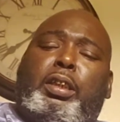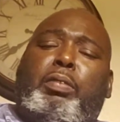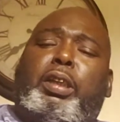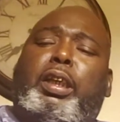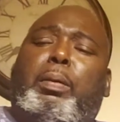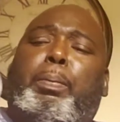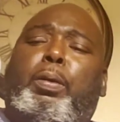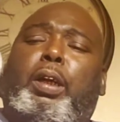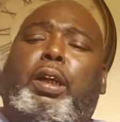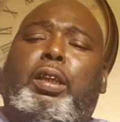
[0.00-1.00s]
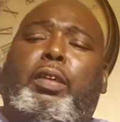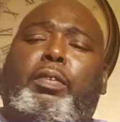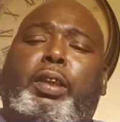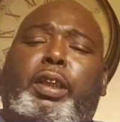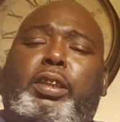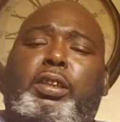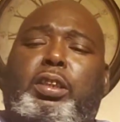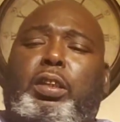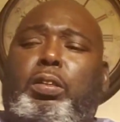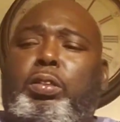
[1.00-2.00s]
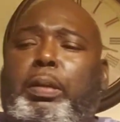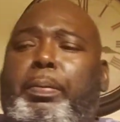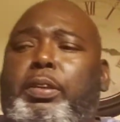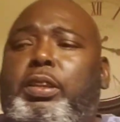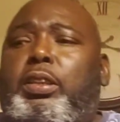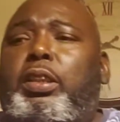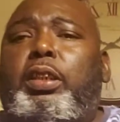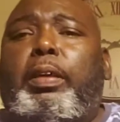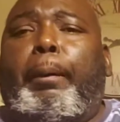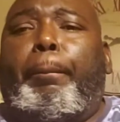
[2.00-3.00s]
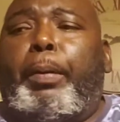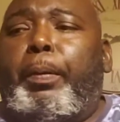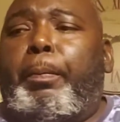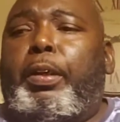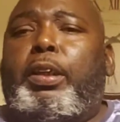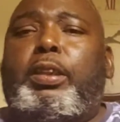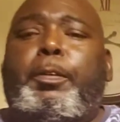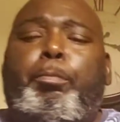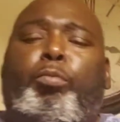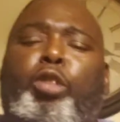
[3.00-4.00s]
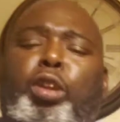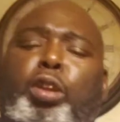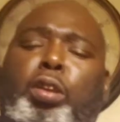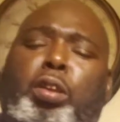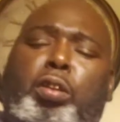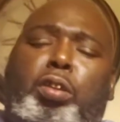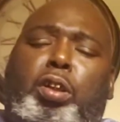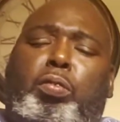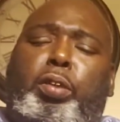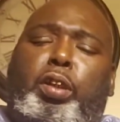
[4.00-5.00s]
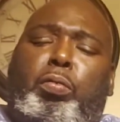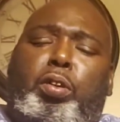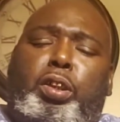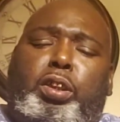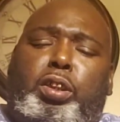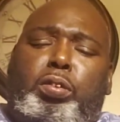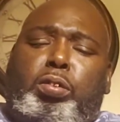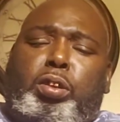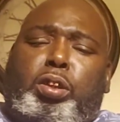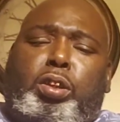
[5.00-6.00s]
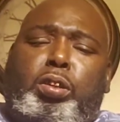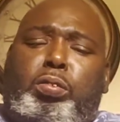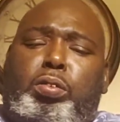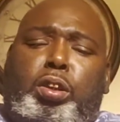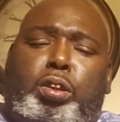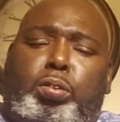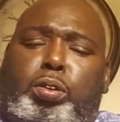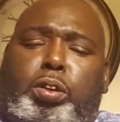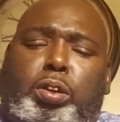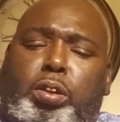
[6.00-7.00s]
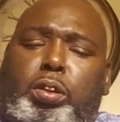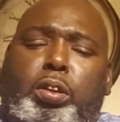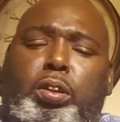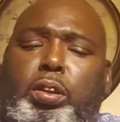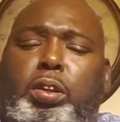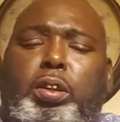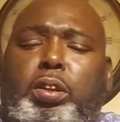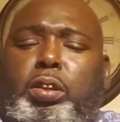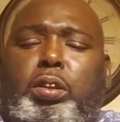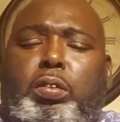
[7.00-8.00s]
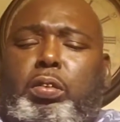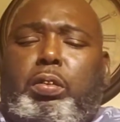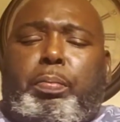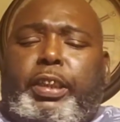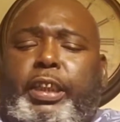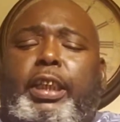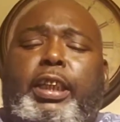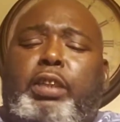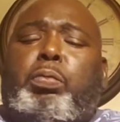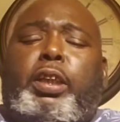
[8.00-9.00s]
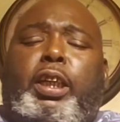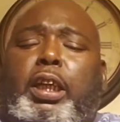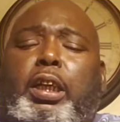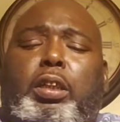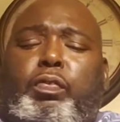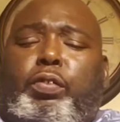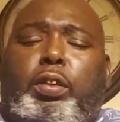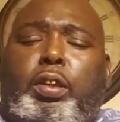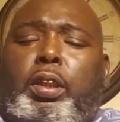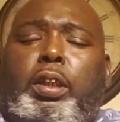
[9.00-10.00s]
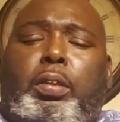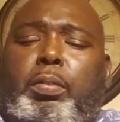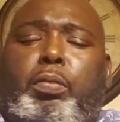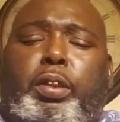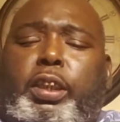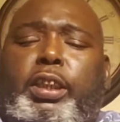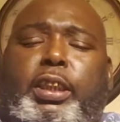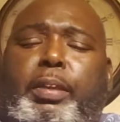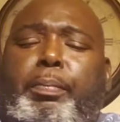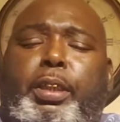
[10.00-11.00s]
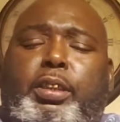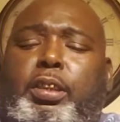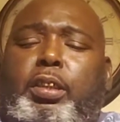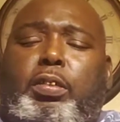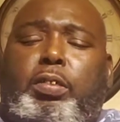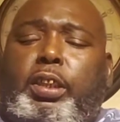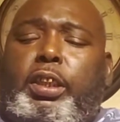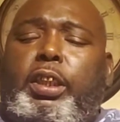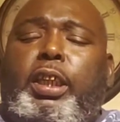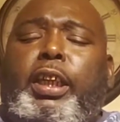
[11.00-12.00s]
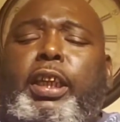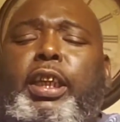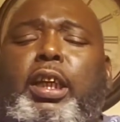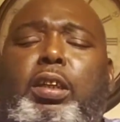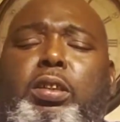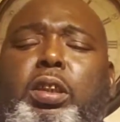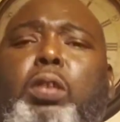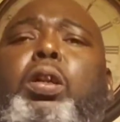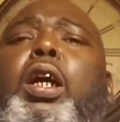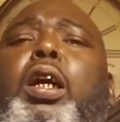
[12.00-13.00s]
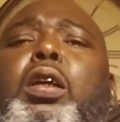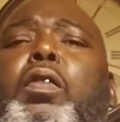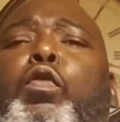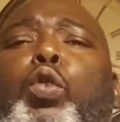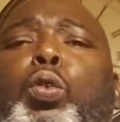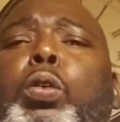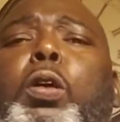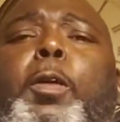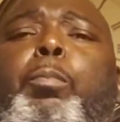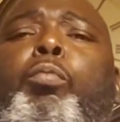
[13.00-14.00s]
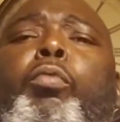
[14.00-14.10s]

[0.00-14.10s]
We're not gonna pour all of it in, just hold up just a little bit because we don't want it too loose. So, but that's what it calls for. But we'll get that mixed on in. It also calls for